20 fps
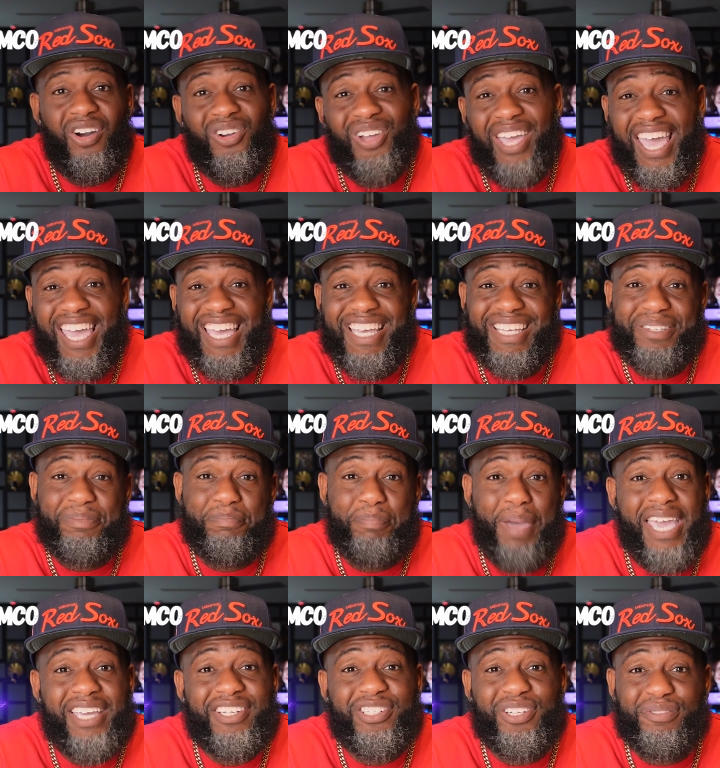Okay, it's
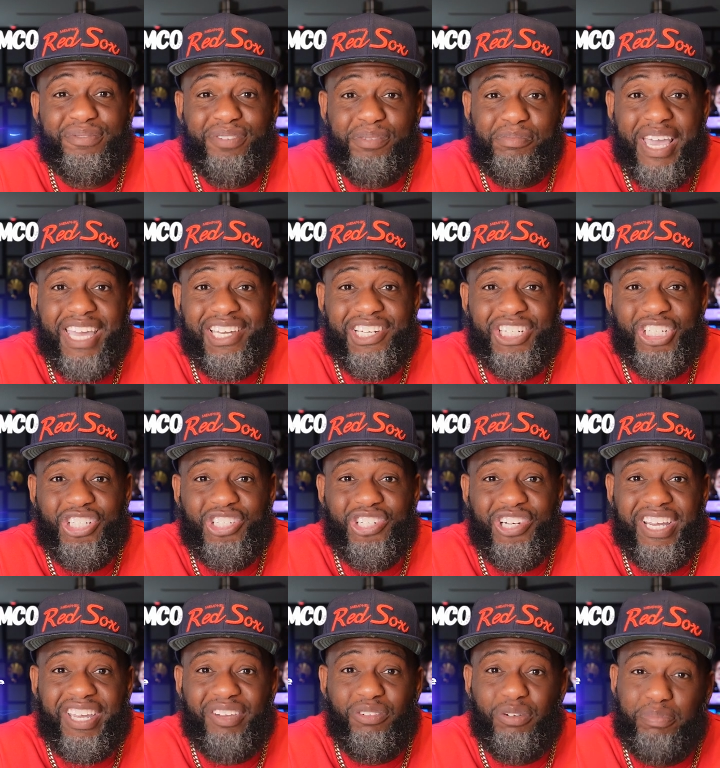Major from Ada's
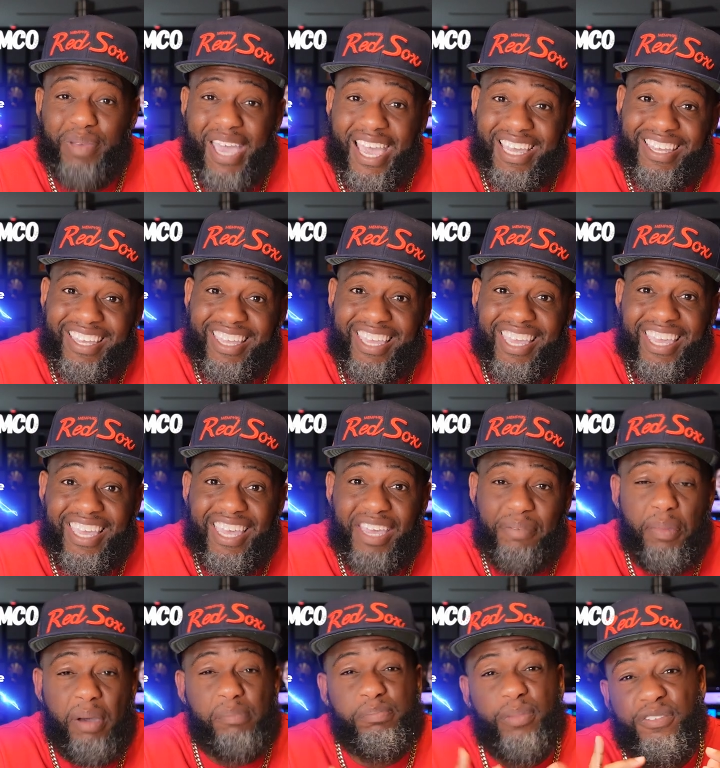Dream. We're back
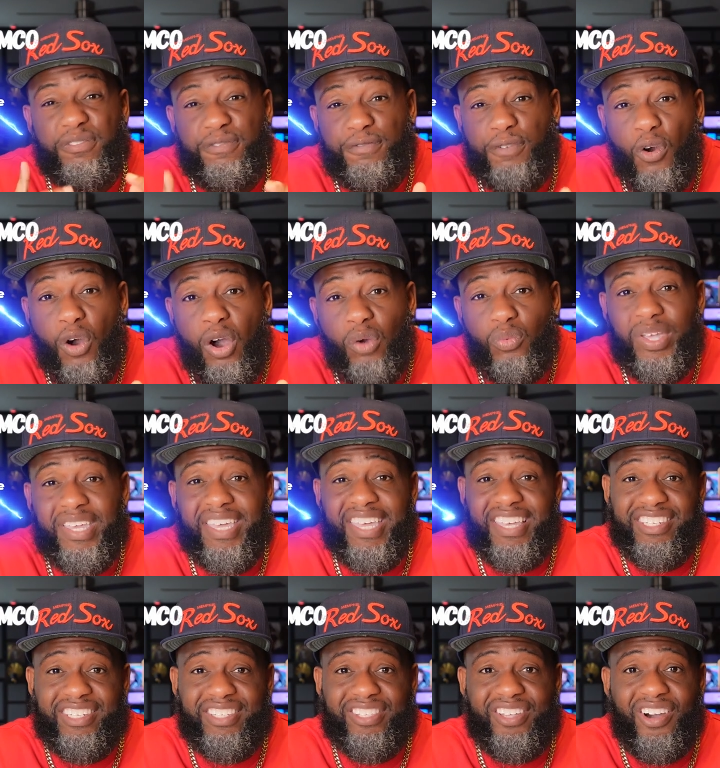again, but before we
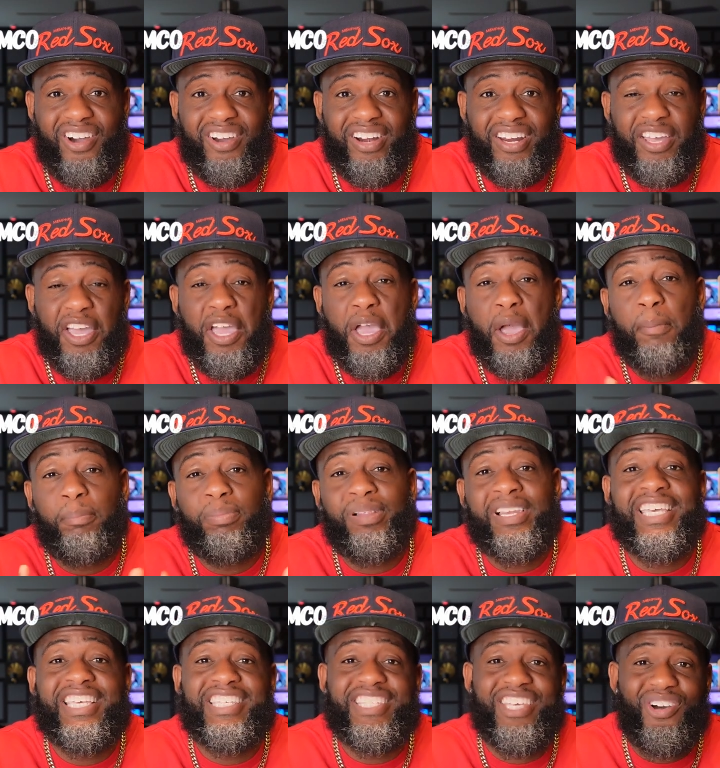get started,
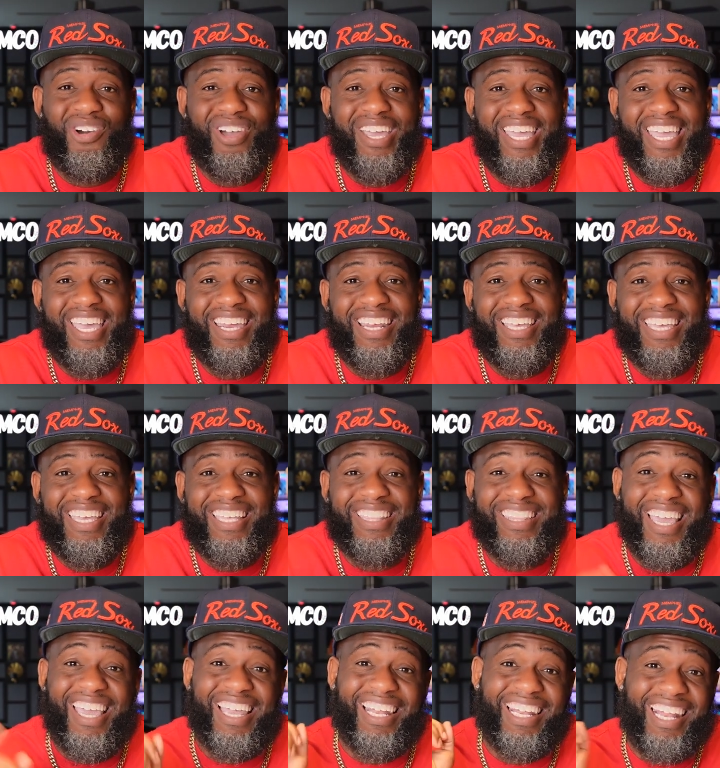please go ahead and hit
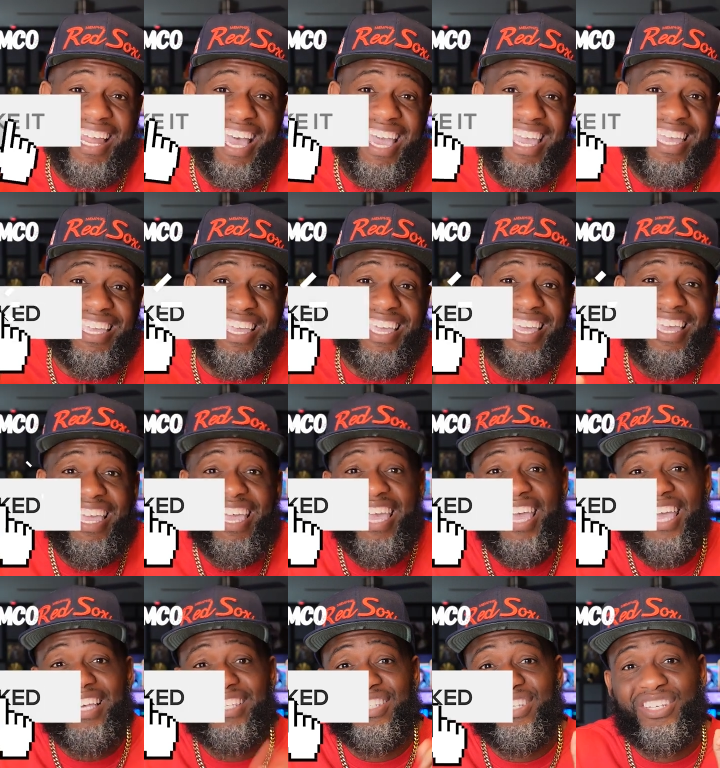that like
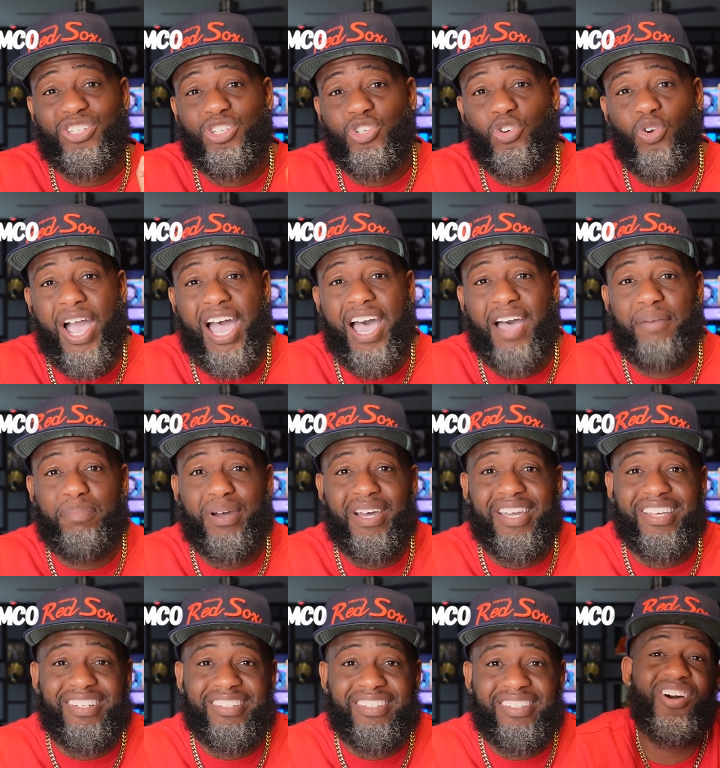and subscribe
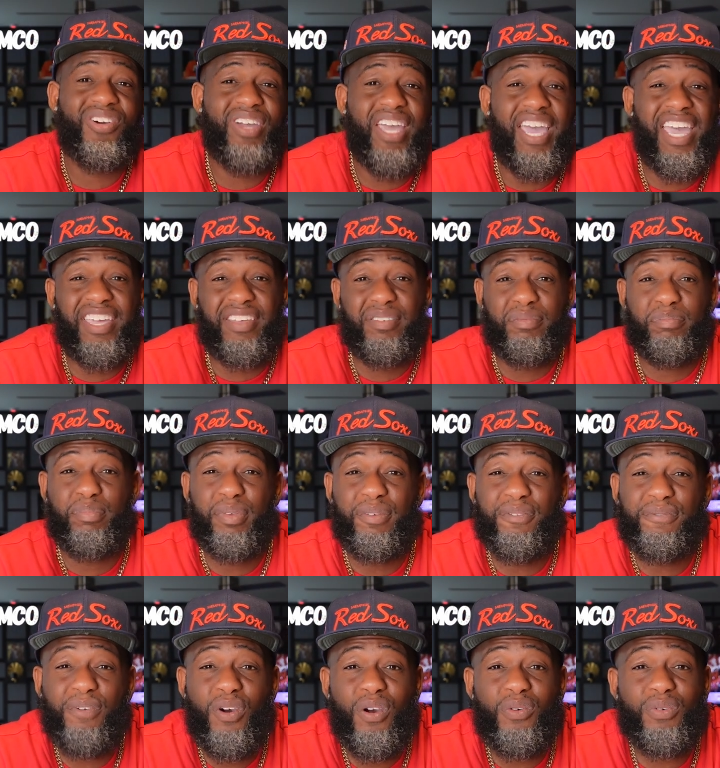button. Okay,
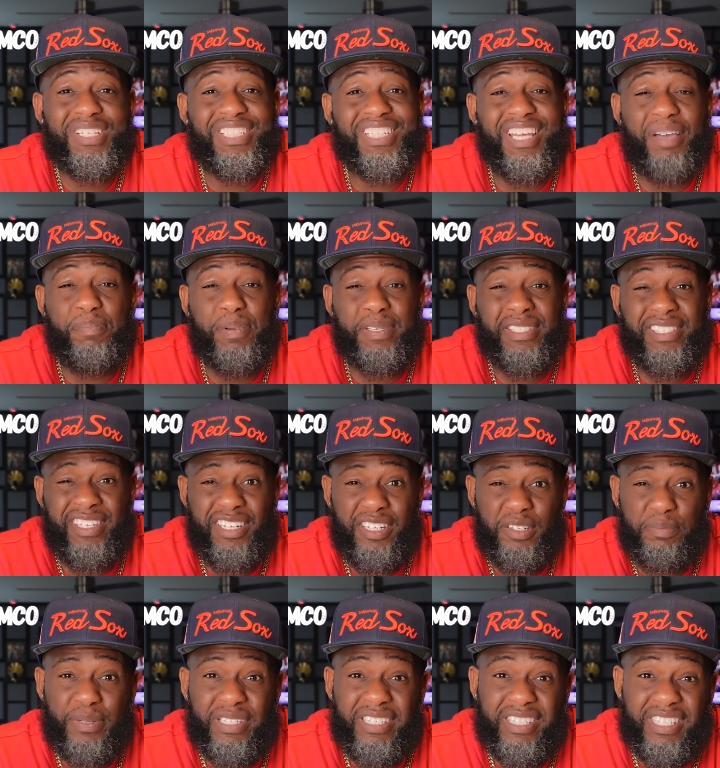before we jump into
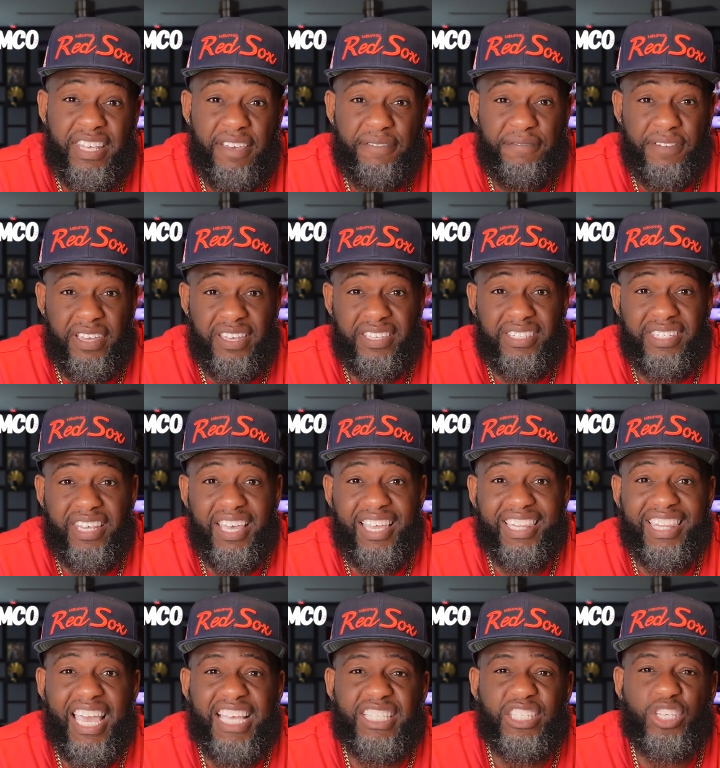the specifics,
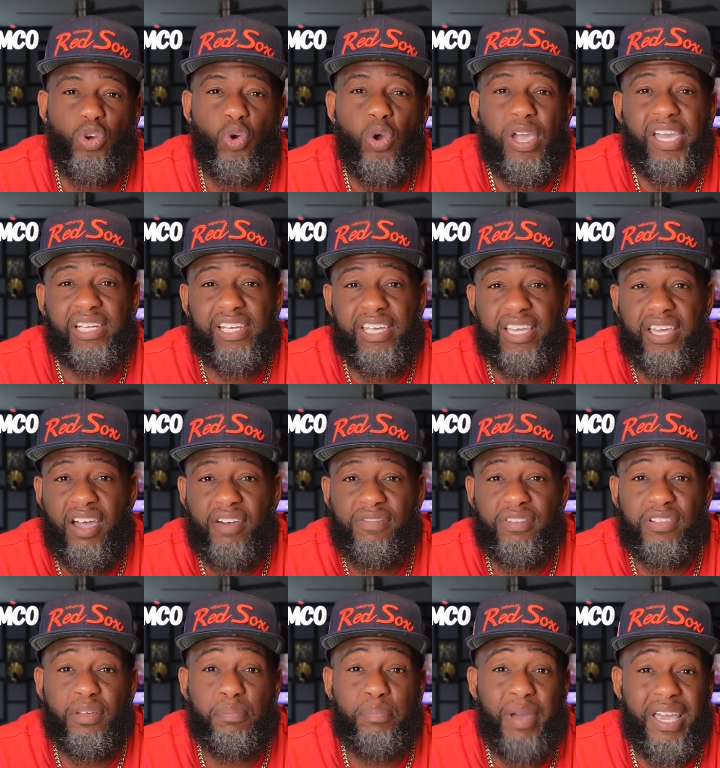let's quickly
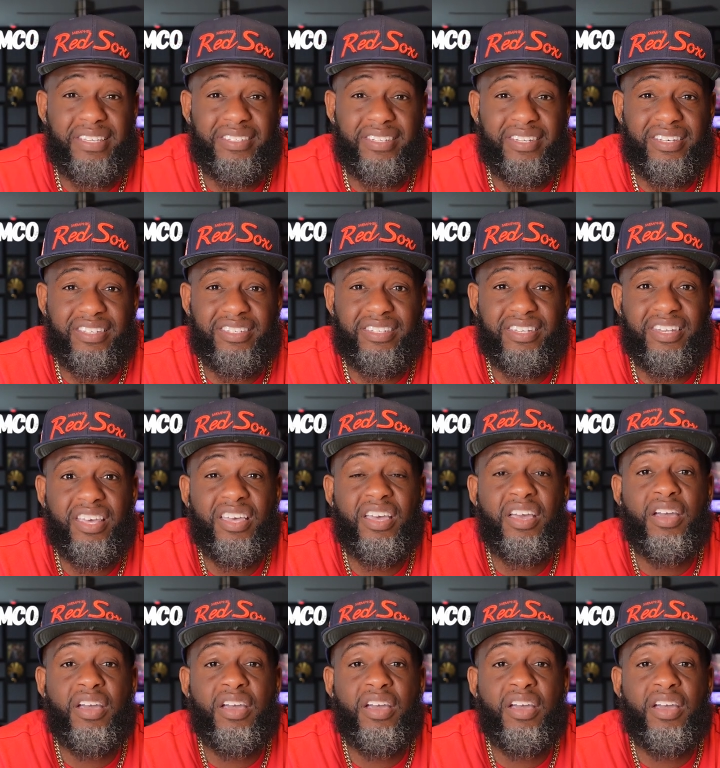cover the basics.